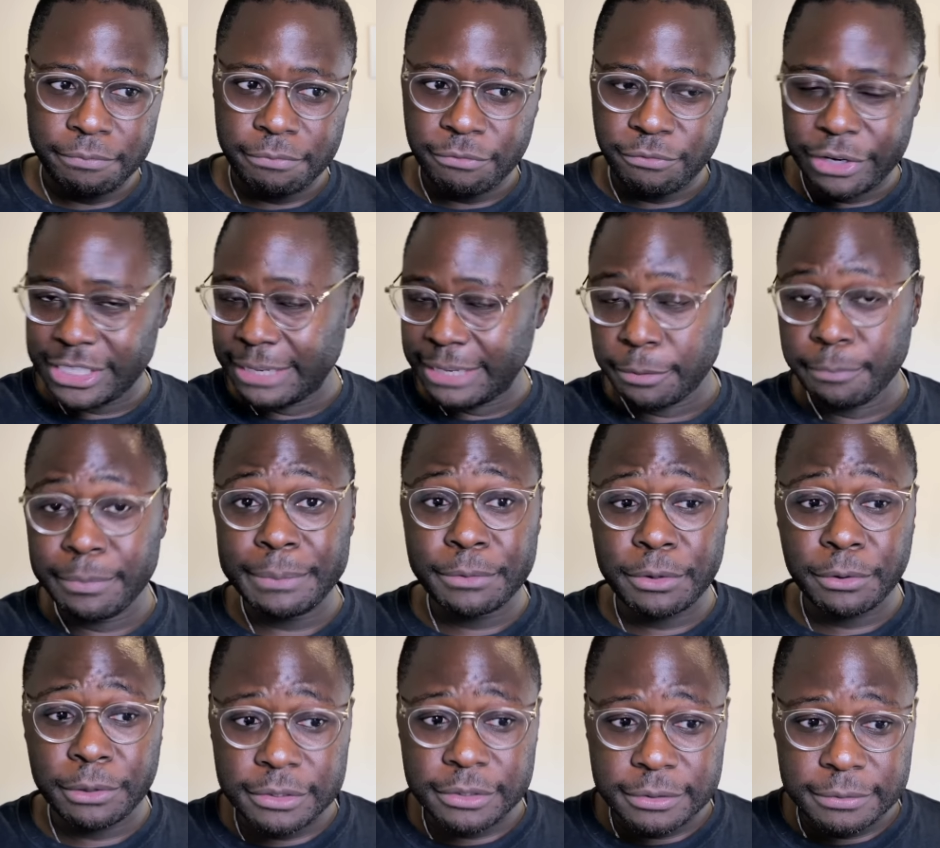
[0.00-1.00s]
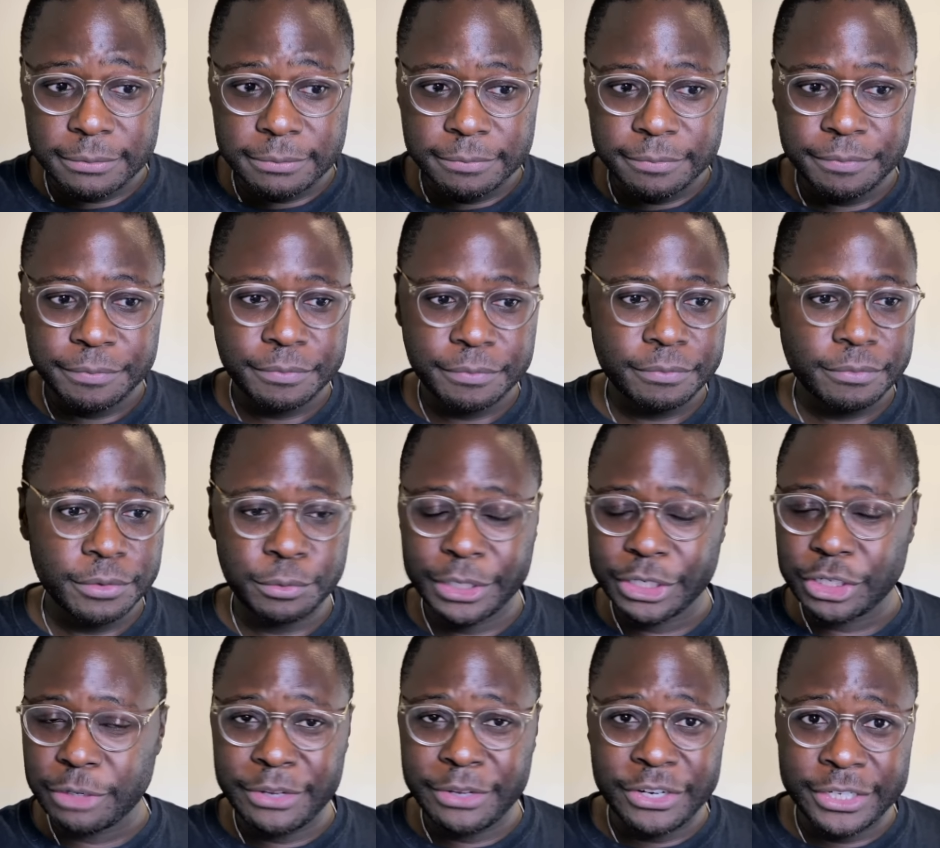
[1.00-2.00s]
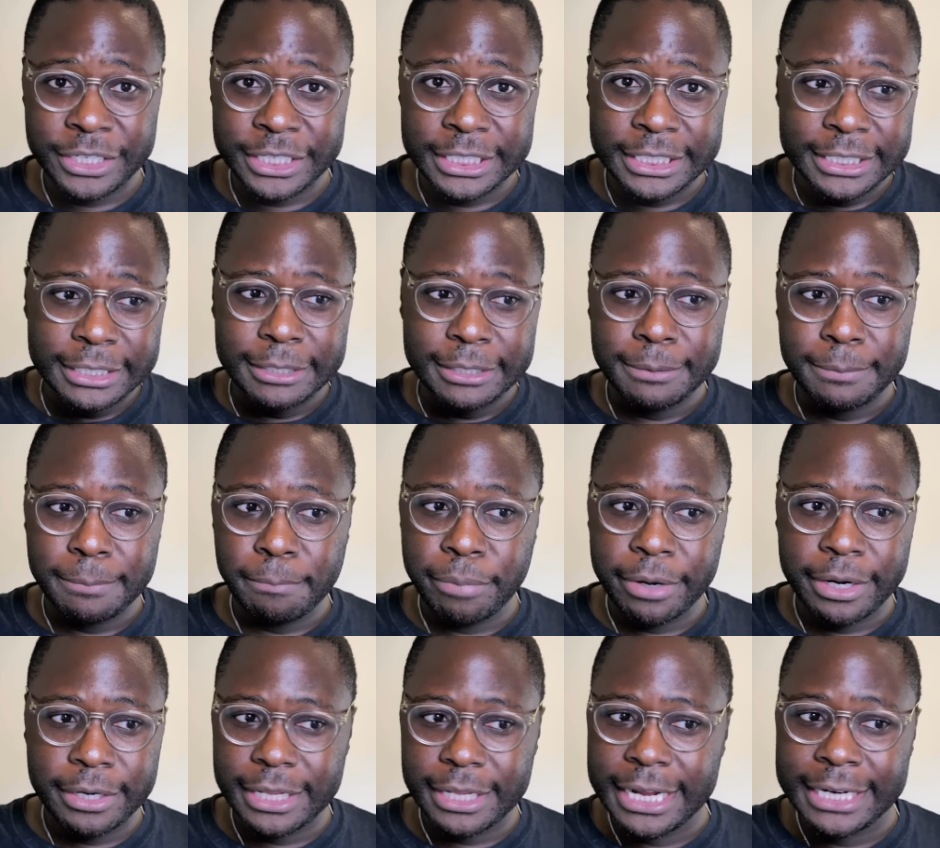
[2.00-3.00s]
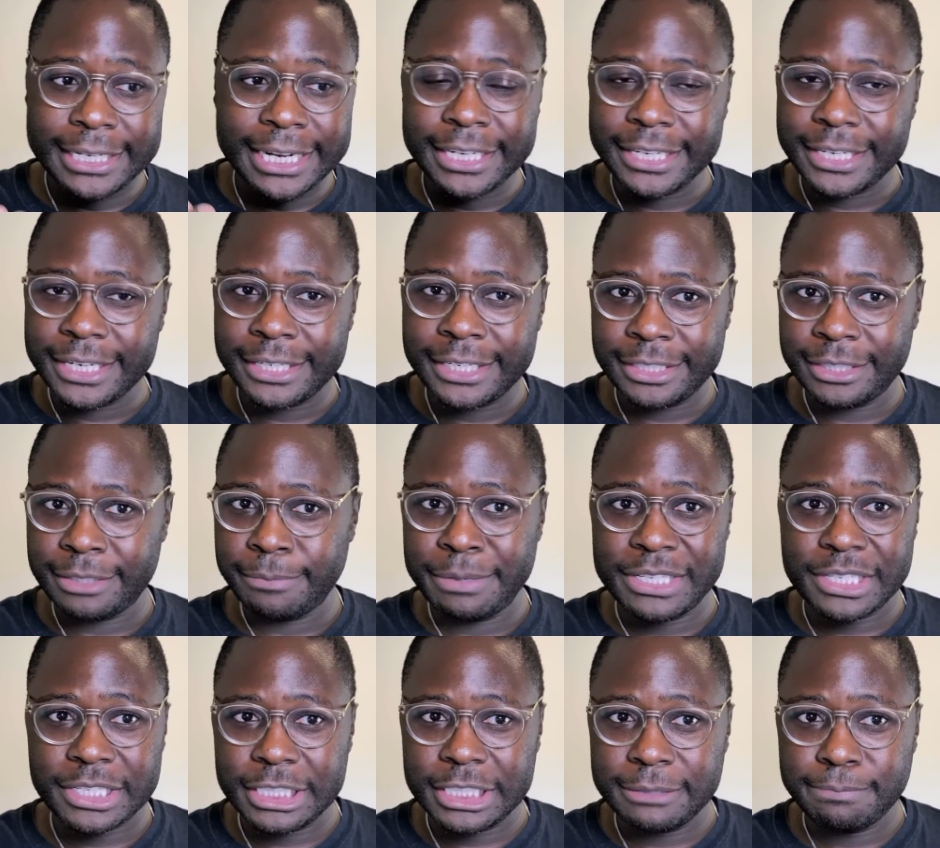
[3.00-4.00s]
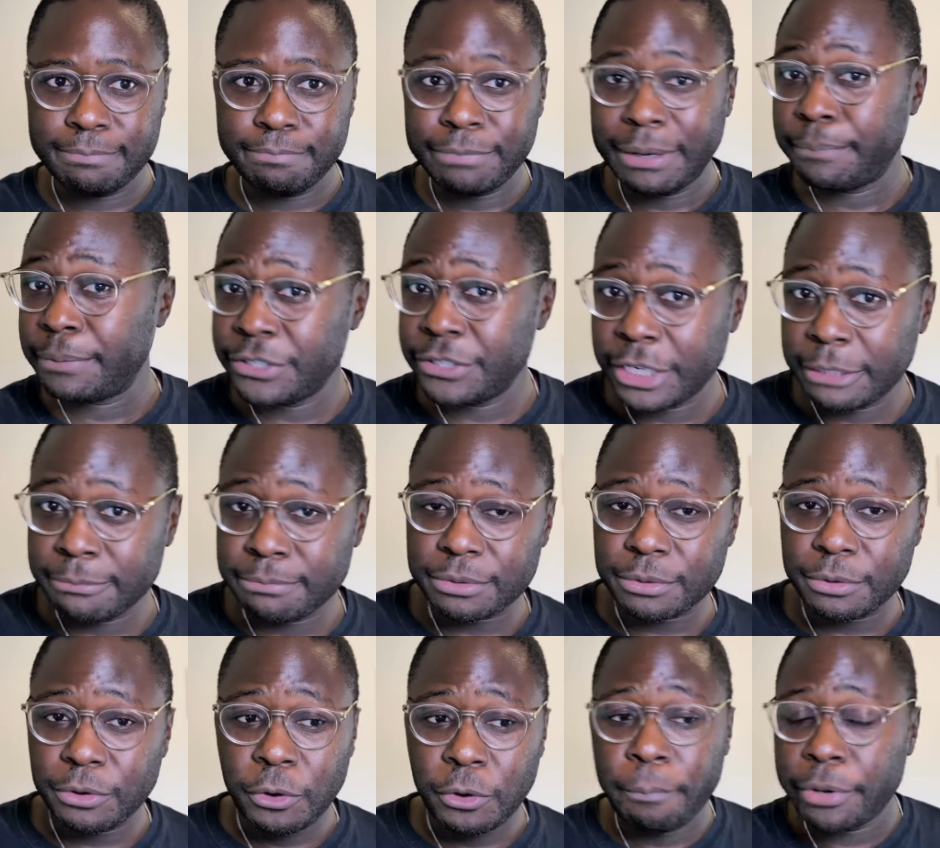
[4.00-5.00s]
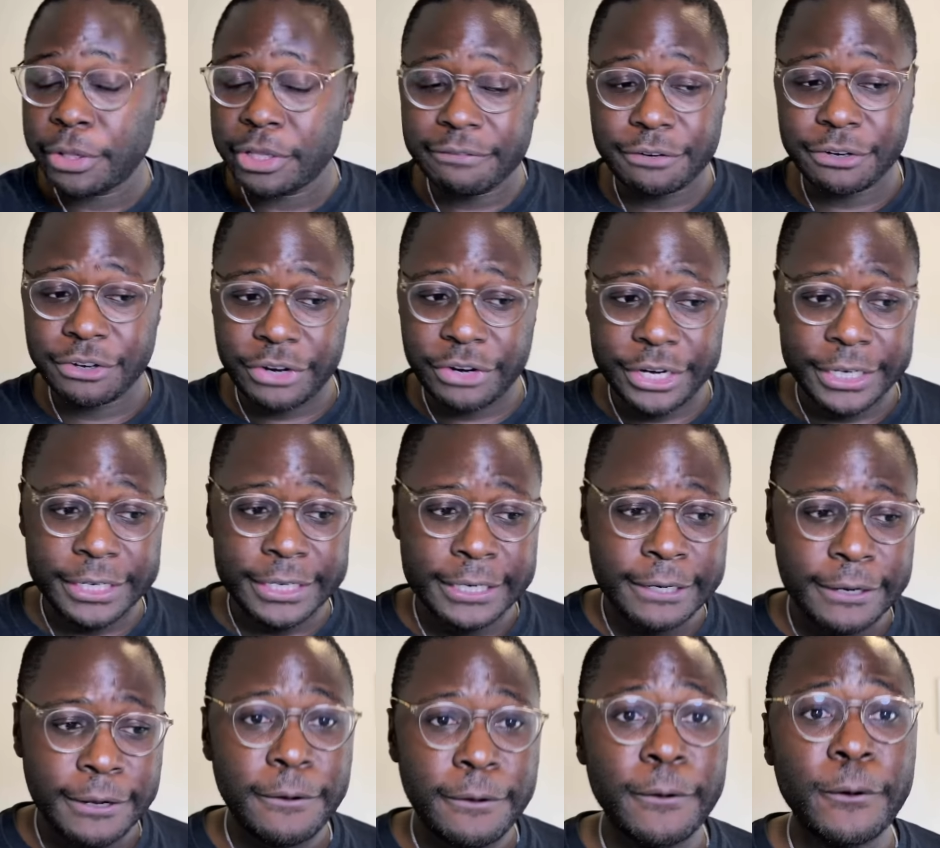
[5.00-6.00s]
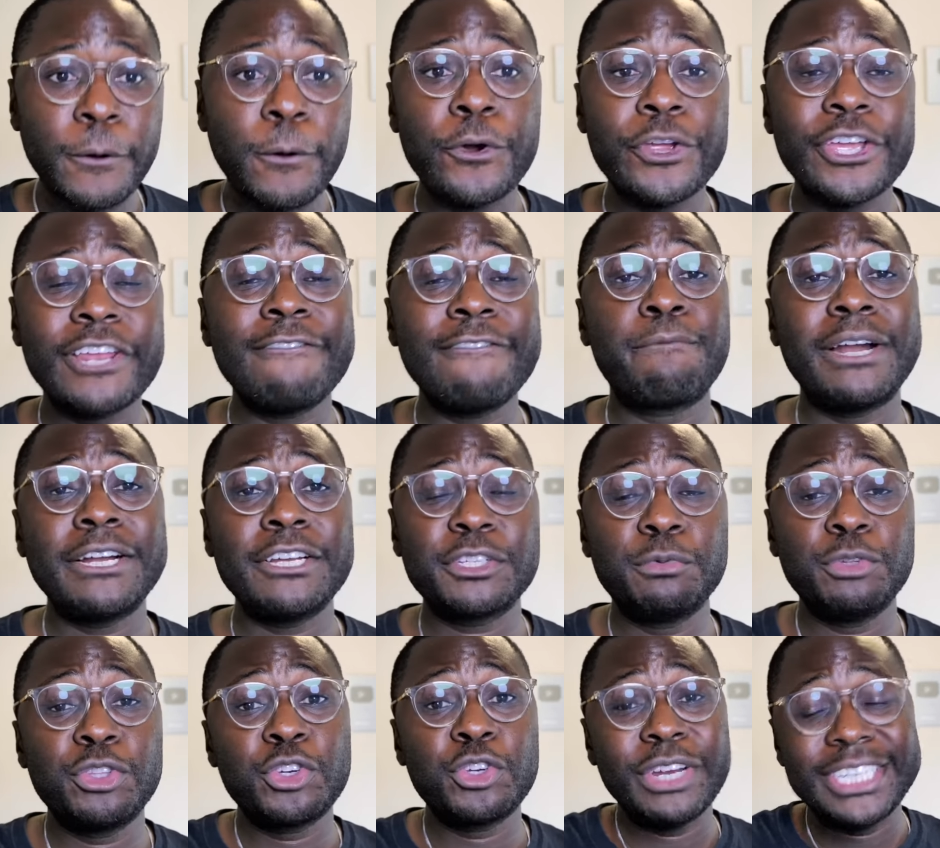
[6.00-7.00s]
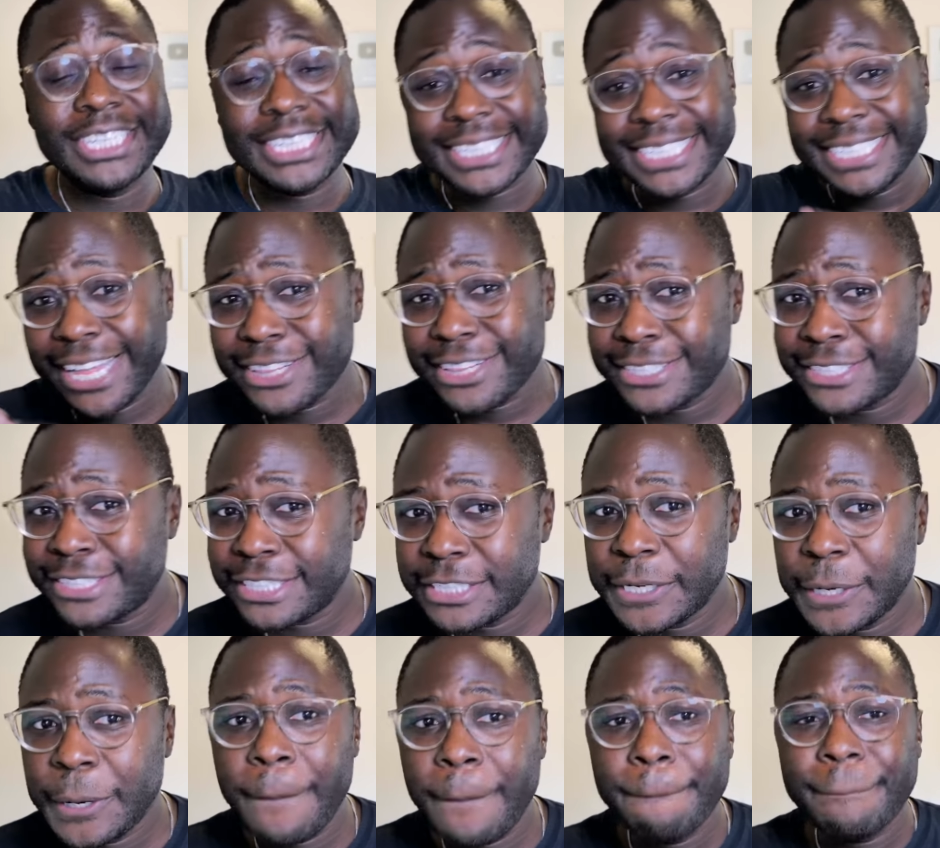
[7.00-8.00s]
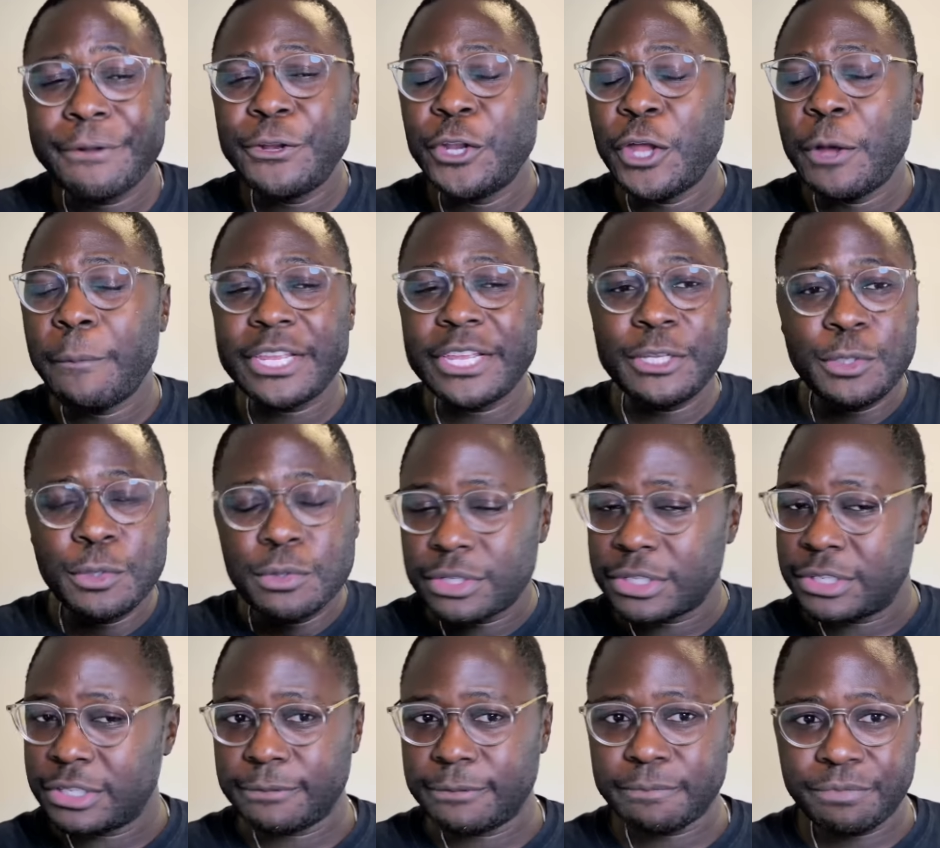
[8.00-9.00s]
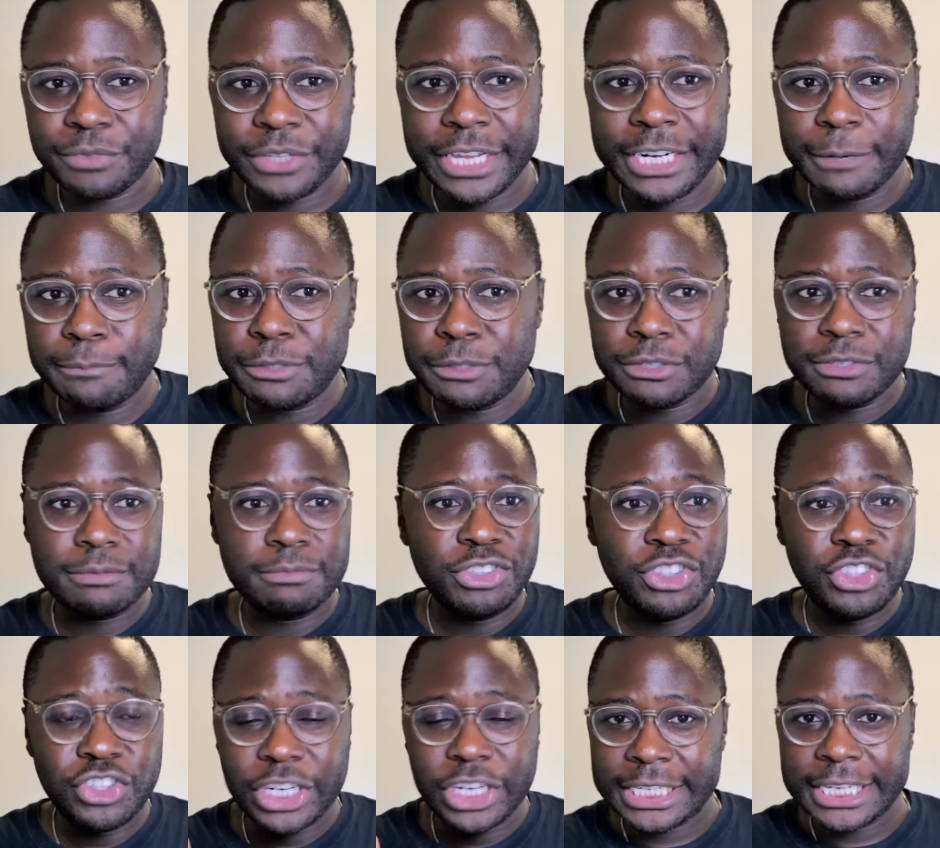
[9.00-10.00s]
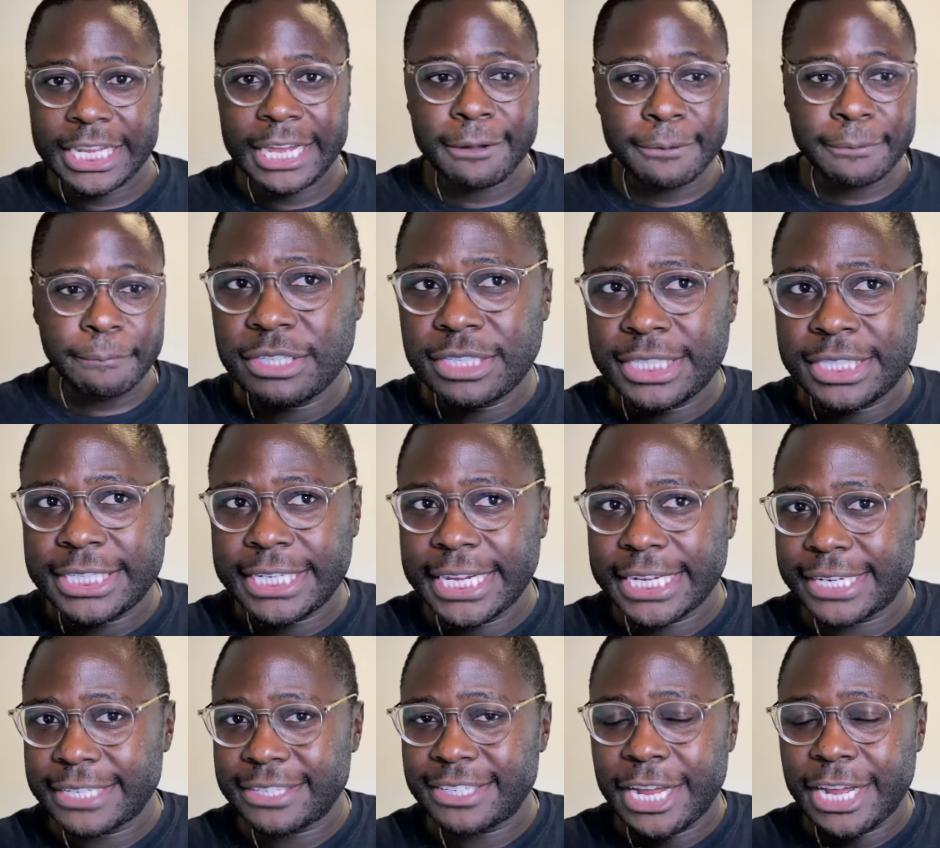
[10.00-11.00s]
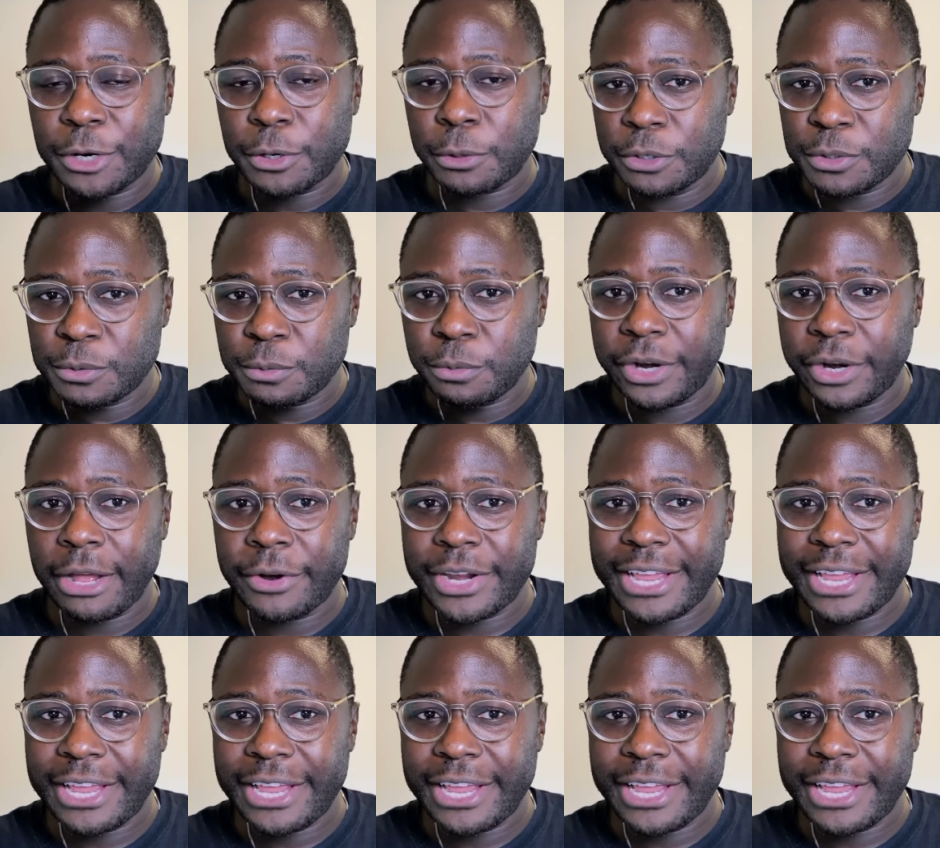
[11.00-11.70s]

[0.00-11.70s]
For example, meme coins. Great community, but at the end of the day, they're basically pump and dumps or purely for trading. Or you can have projects with great technology, but nobody uses it. They end up just shutting down. Tech does not always win out.